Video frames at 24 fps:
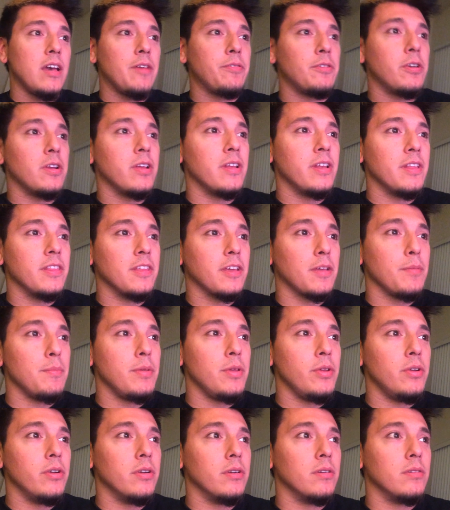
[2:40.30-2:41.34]
After getting the
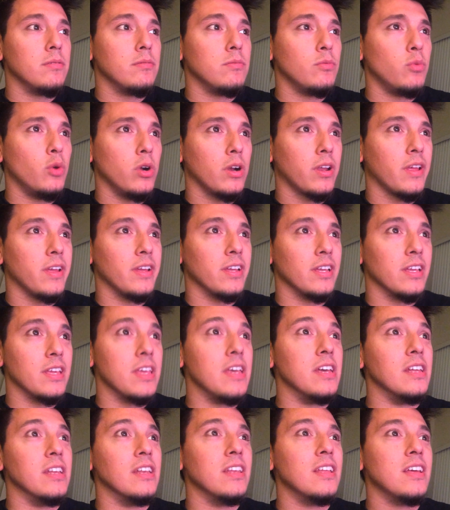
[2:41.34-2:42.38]
computer working
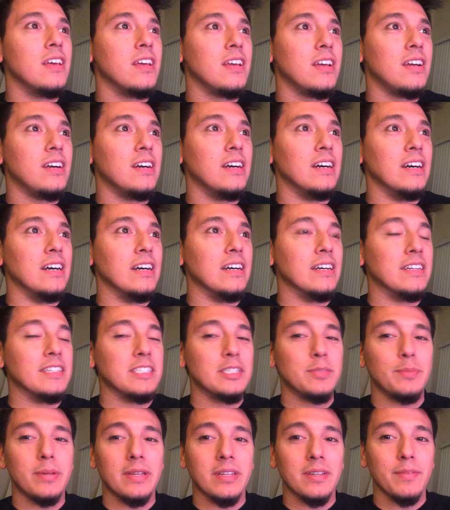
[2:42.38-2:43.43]
again, uh, I
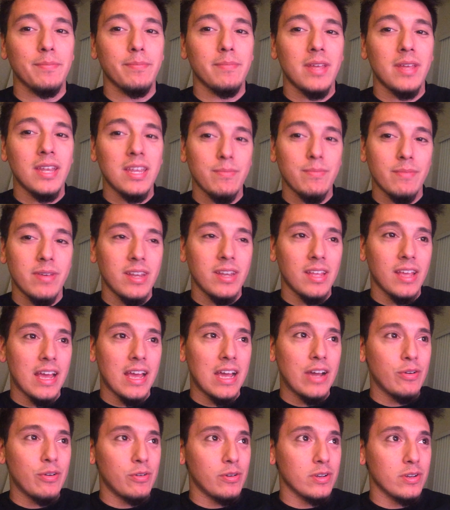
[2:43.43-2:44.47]
spent many, many
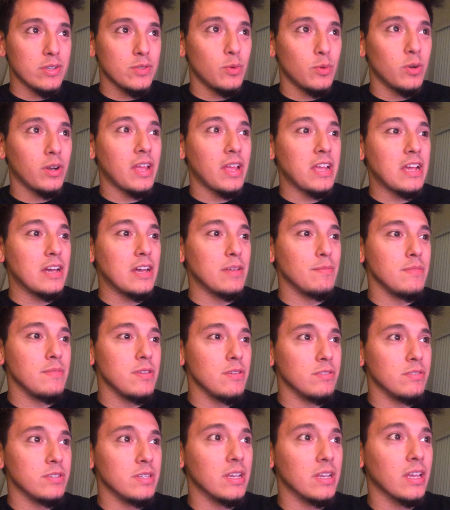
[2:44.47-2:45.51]
hours working on
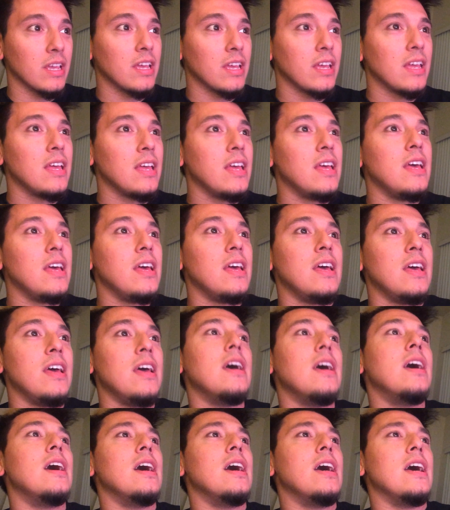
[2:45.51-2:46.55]
music,
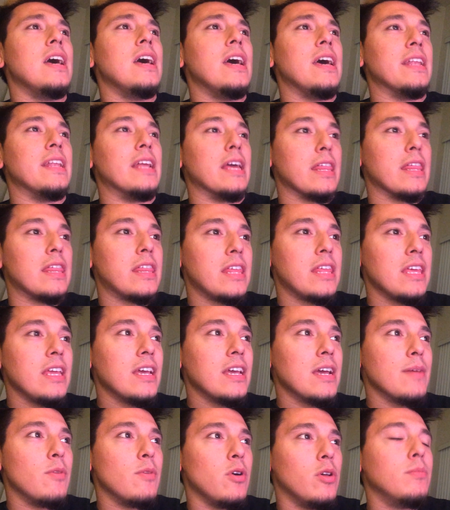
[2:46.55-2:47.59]
and I
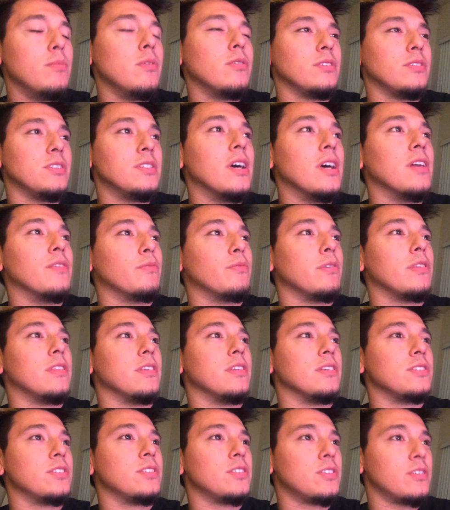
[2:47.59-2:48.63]
think I'm almost done with
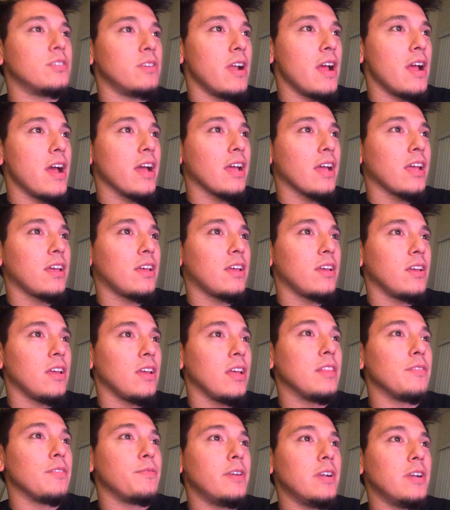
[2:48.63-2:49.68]
this track.
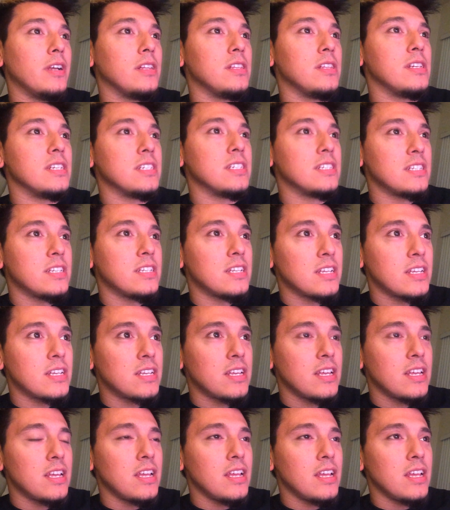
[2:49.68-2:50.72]
At the very least,
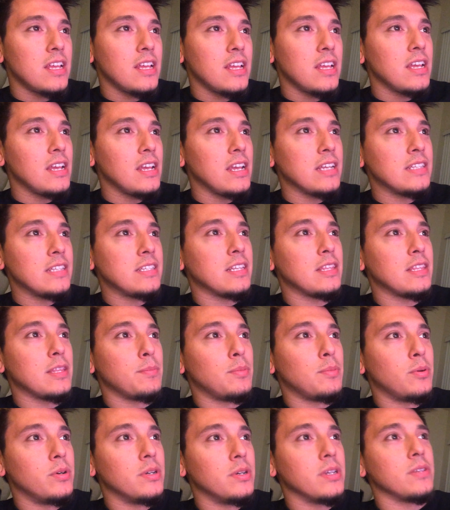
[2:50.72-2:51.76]
it's at the
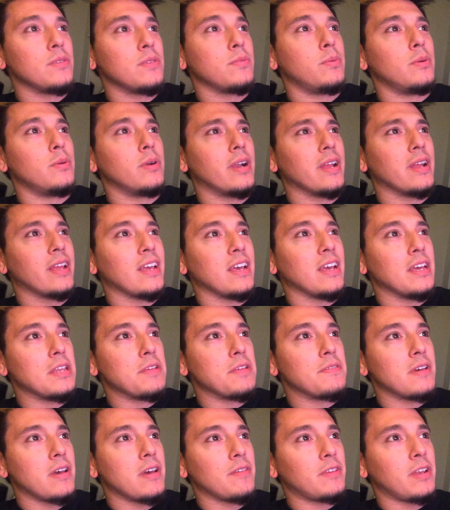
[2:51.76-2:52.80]
point where I kind
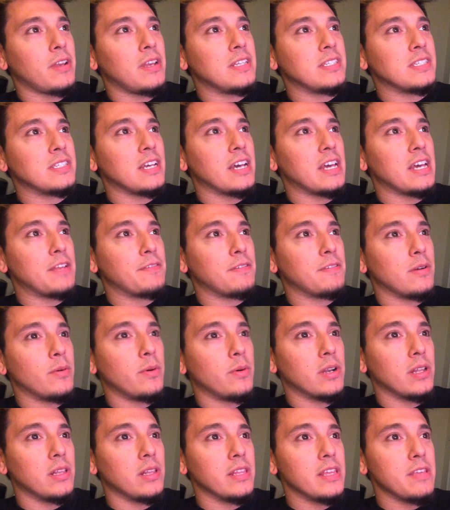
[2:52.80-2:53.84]
of have to decide if I
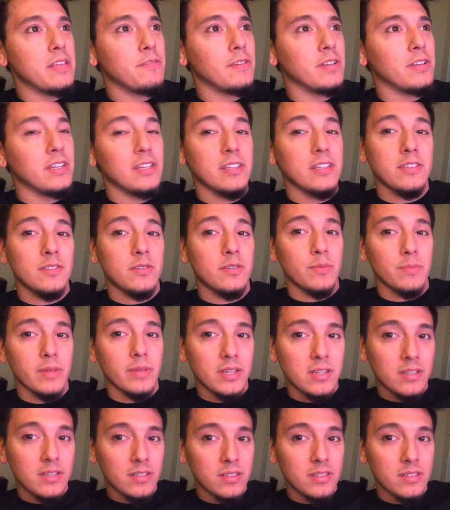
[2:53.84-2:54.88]
want to leave it
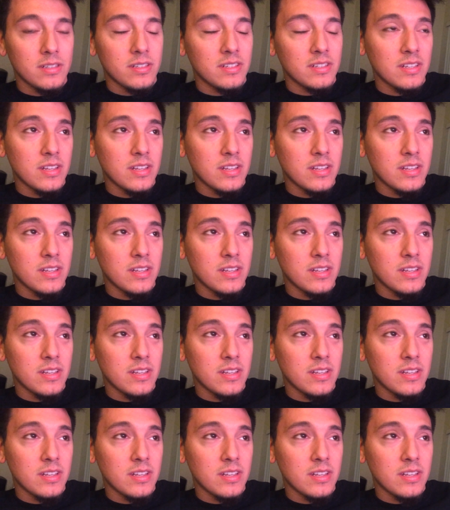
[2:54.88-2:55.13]
instrumental